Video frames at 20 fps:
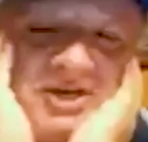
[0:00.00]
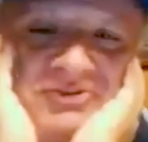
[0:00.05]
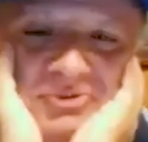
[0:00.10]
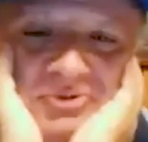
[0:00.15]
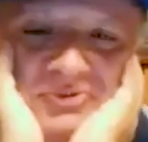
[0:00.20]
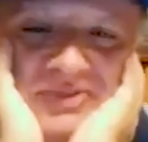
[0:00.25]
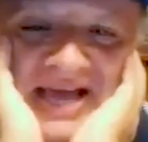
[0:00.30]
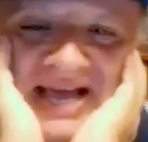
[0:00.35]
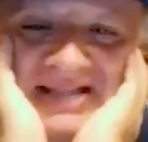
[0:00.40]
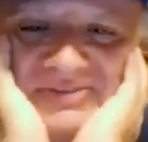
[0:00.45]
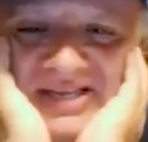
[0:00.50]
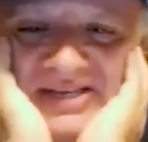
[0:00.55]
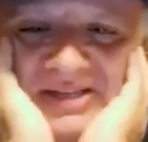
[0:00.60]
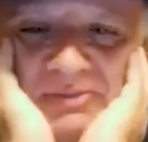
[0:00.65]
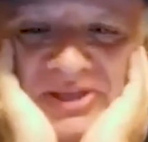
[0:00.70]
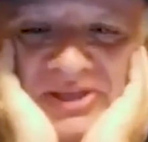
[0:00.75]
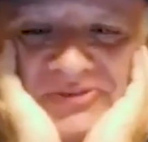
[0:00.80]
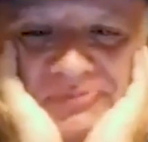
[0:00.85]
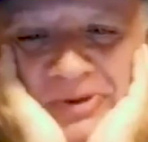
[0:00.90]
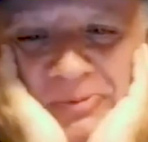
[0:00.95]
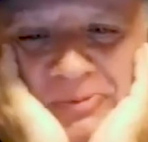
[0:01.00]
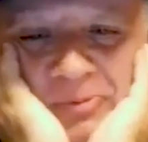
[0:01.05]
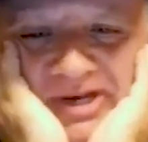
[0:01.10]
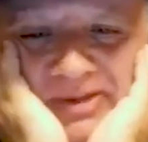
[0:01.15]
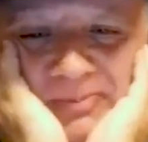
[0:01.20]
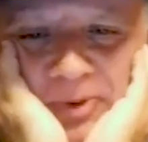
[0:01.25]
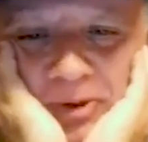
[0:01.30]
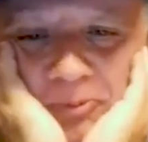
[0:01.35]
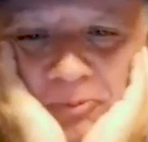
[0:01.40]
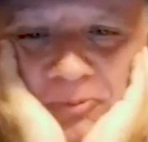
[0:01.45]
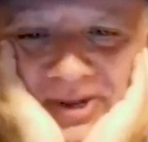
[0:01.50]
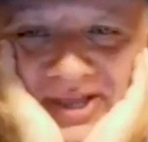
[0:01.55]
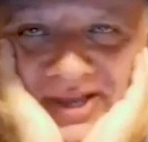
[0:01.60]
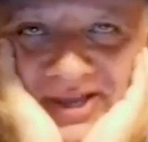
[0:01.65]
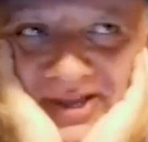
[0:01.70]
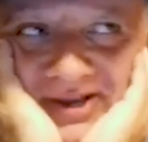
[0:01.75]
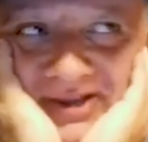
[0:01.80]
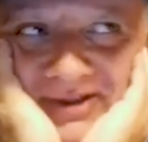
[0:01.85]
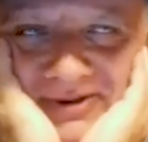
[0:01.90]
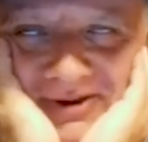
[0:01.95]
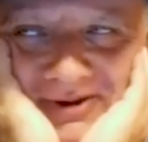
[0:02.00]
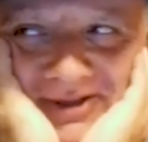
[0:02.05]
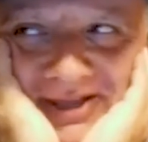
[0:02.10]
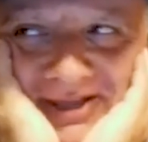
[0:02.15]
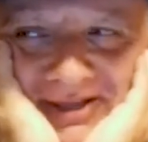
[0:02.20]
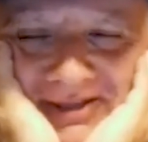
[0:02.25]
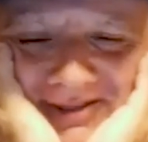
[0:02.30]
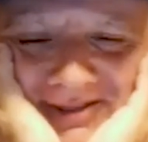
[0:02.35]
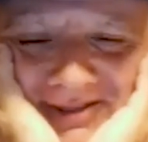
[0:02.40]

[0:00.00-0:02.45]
going to do that, then at least we win them all when we get in. Okay.